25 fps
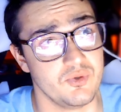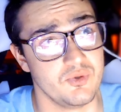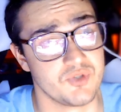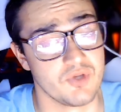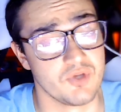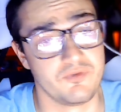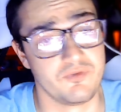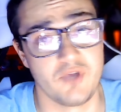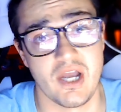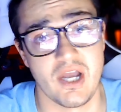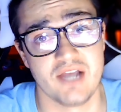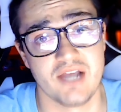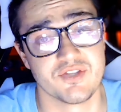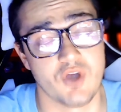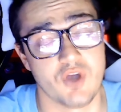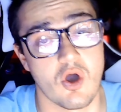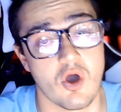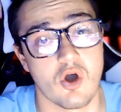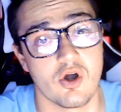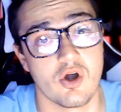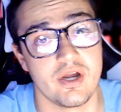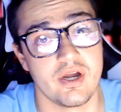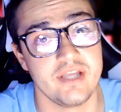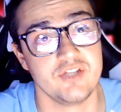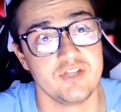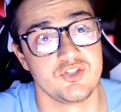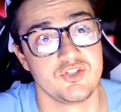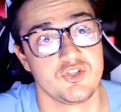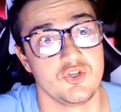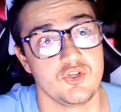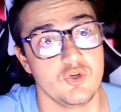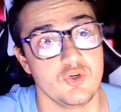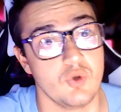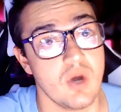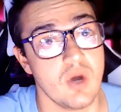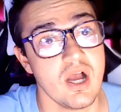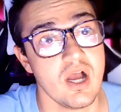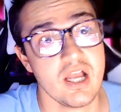So if you guys are
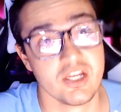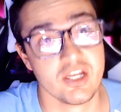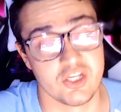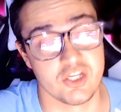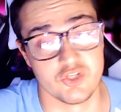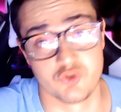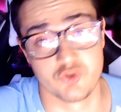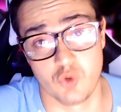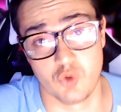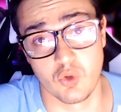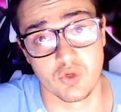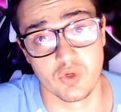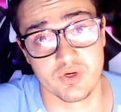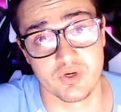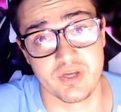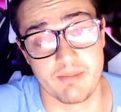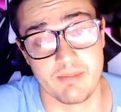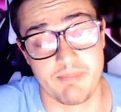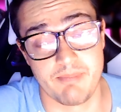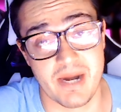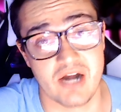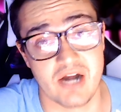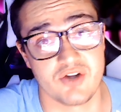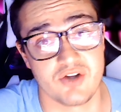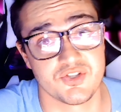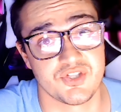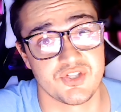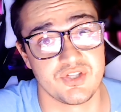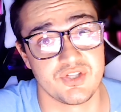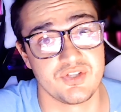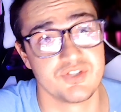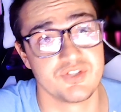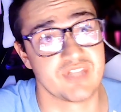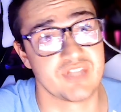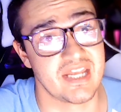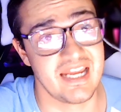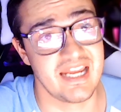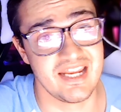into controller
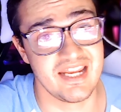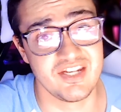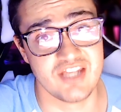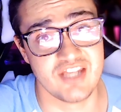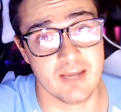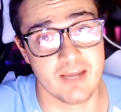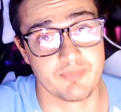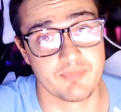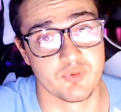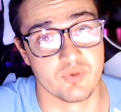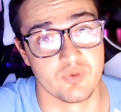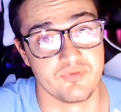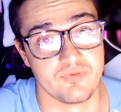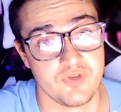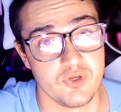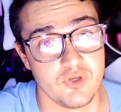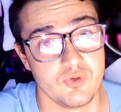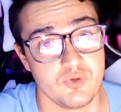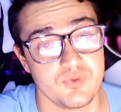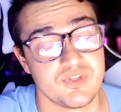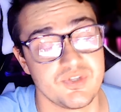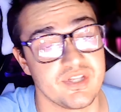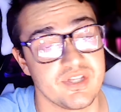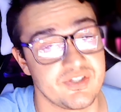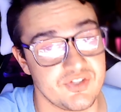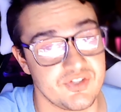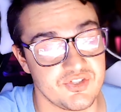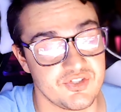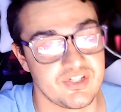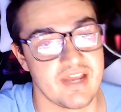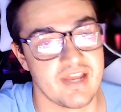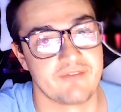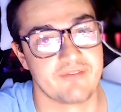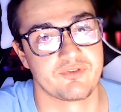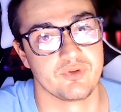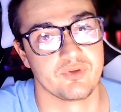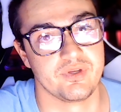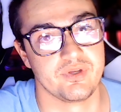comparisons and in-depth reviews, this is
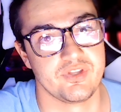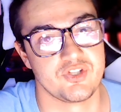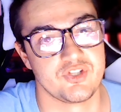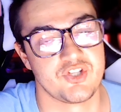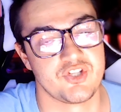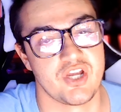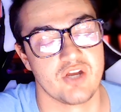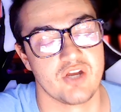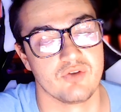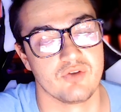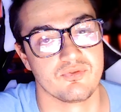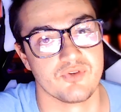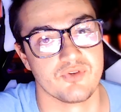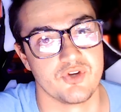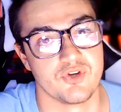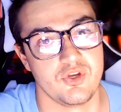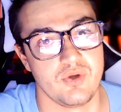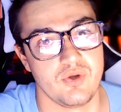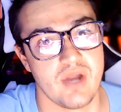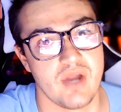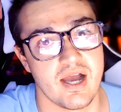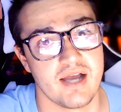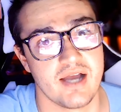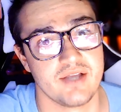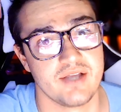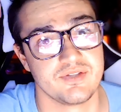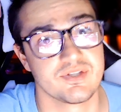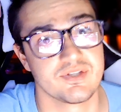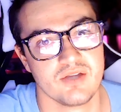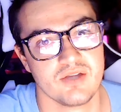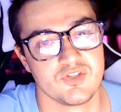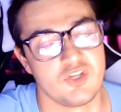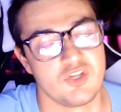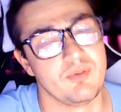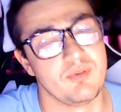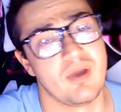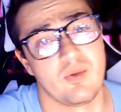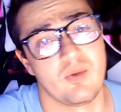definitely the channel for you guys.
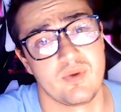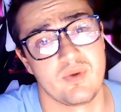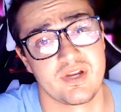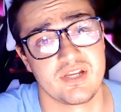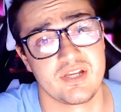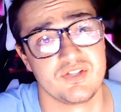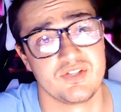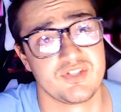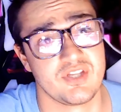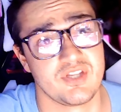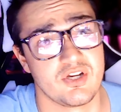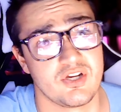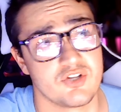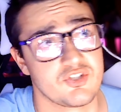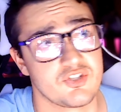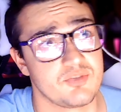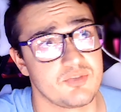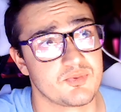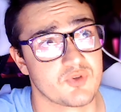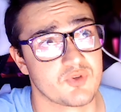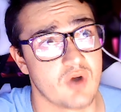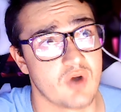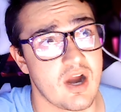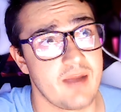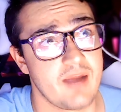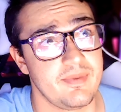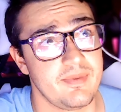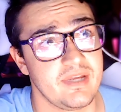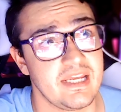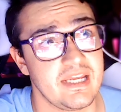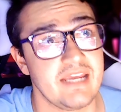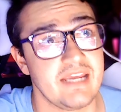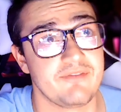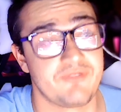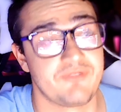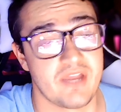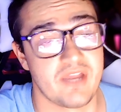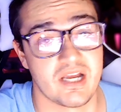So you might want to consider subscribing
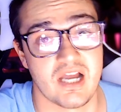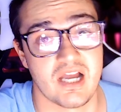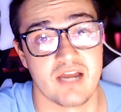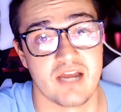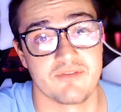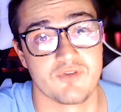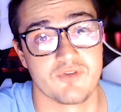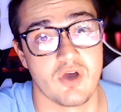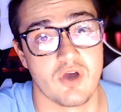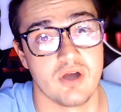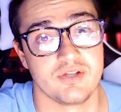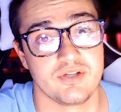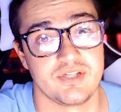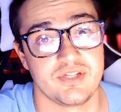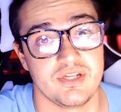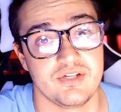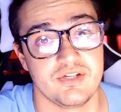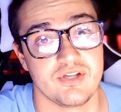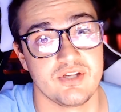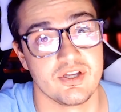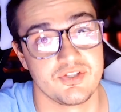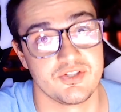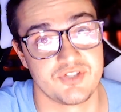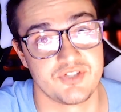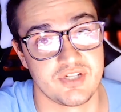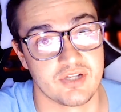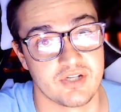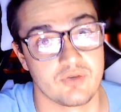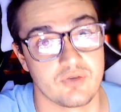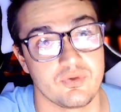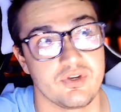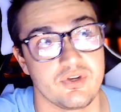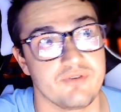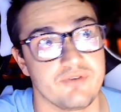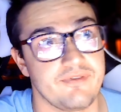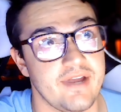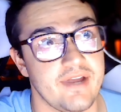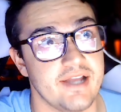if that kind of content does tickle
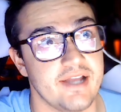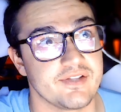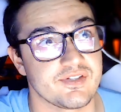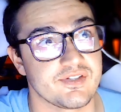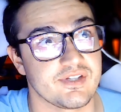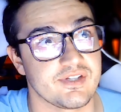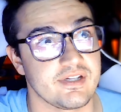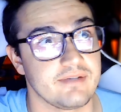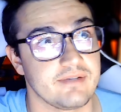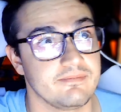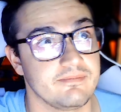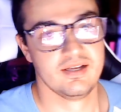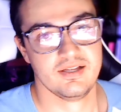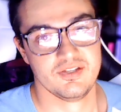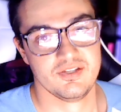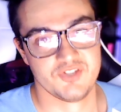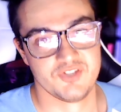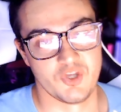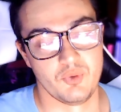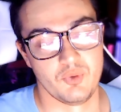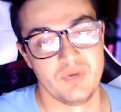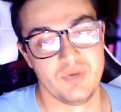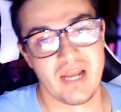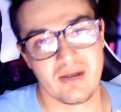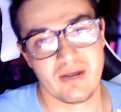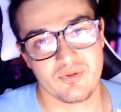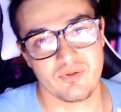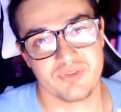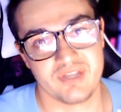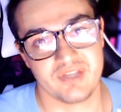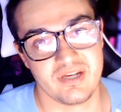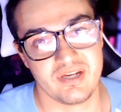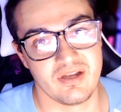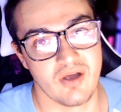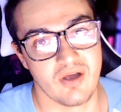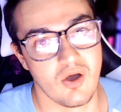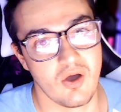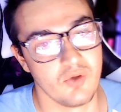your fancy. So now
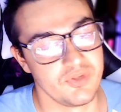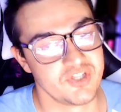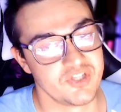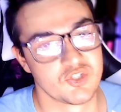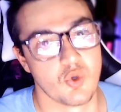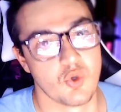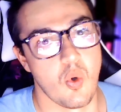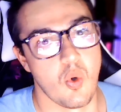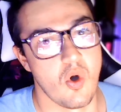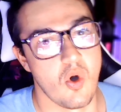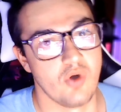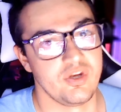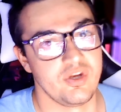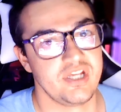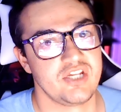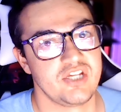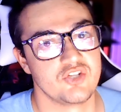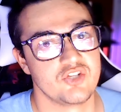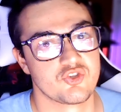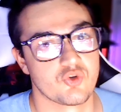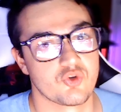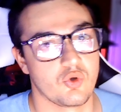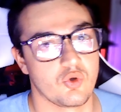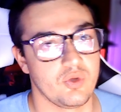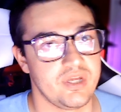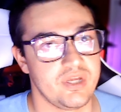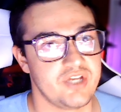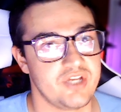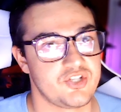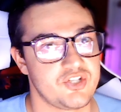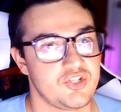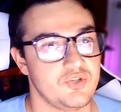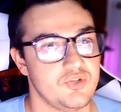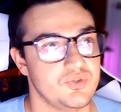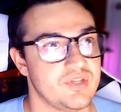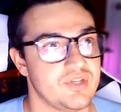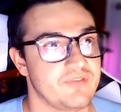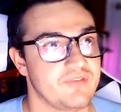that all these quality control
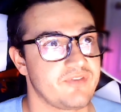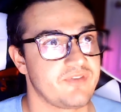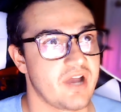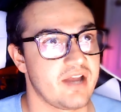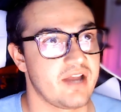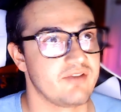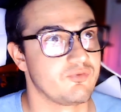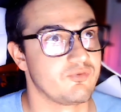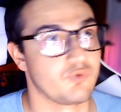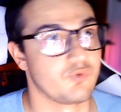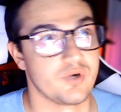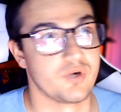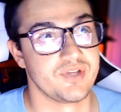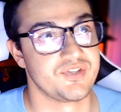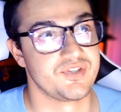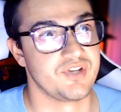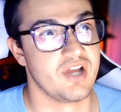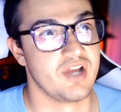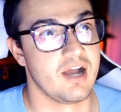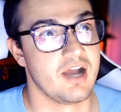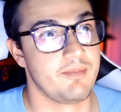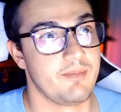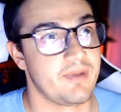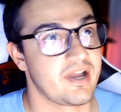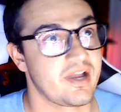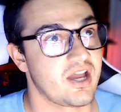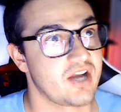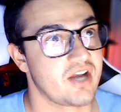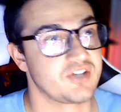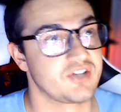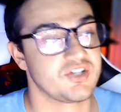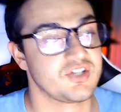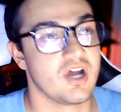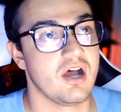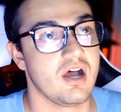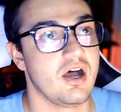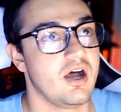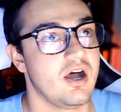issues have kind of risen up, I got a
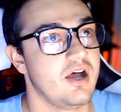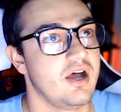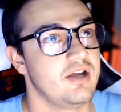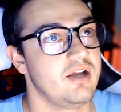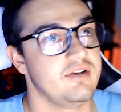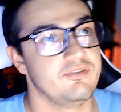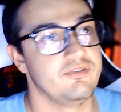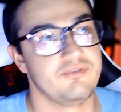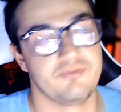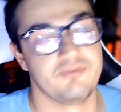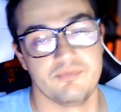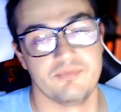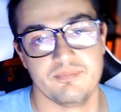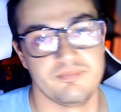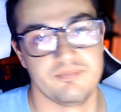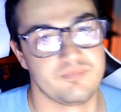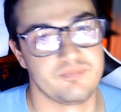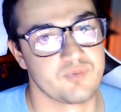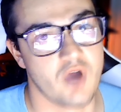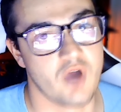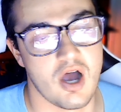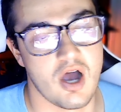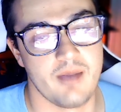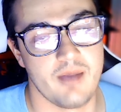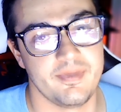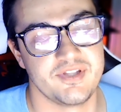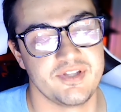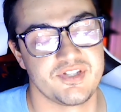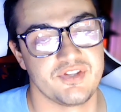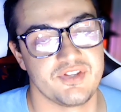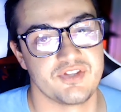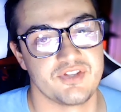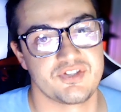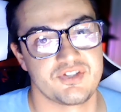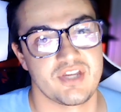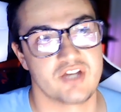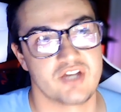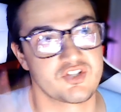ton of comments in
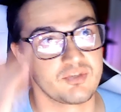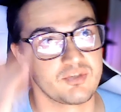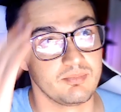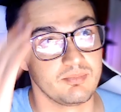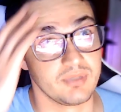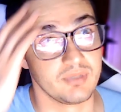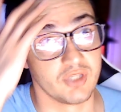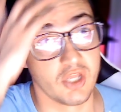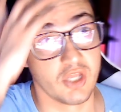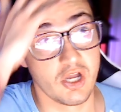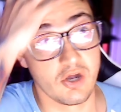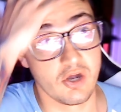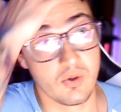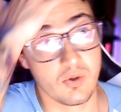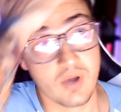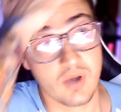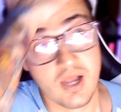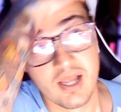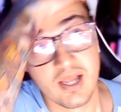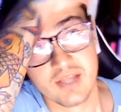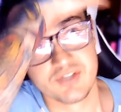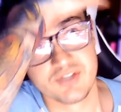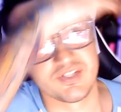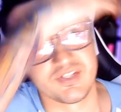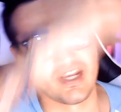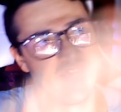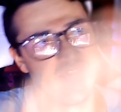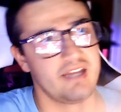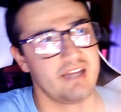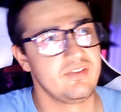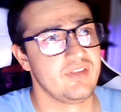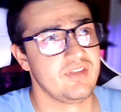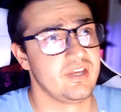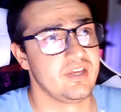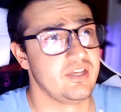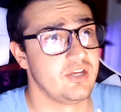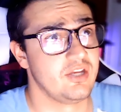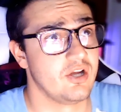the section below saying
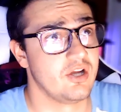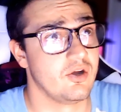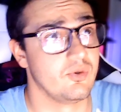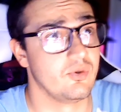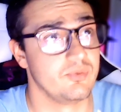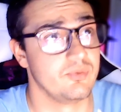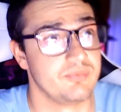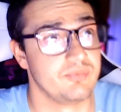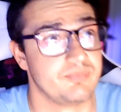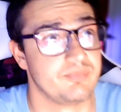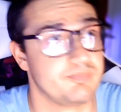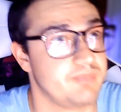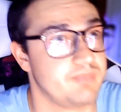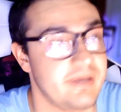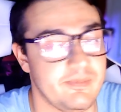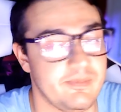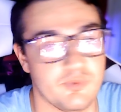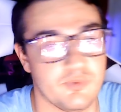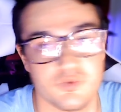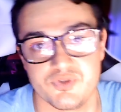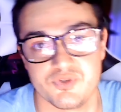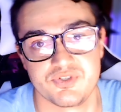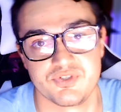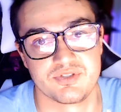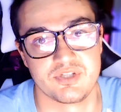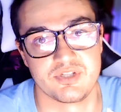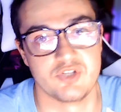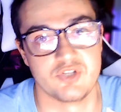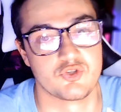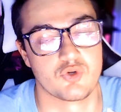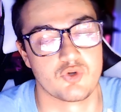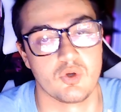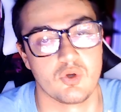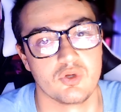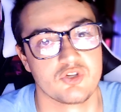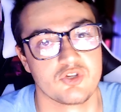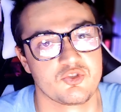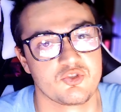that, you know, people's
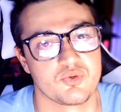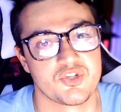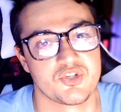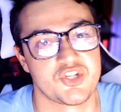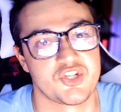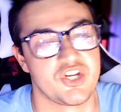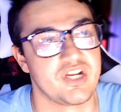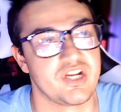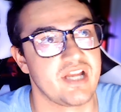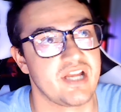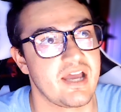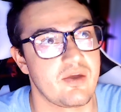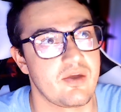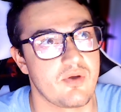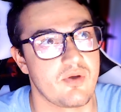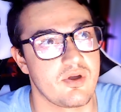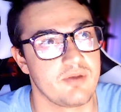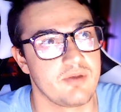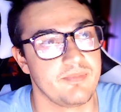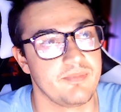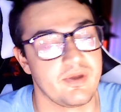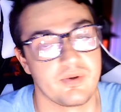controllers were shitting out on them.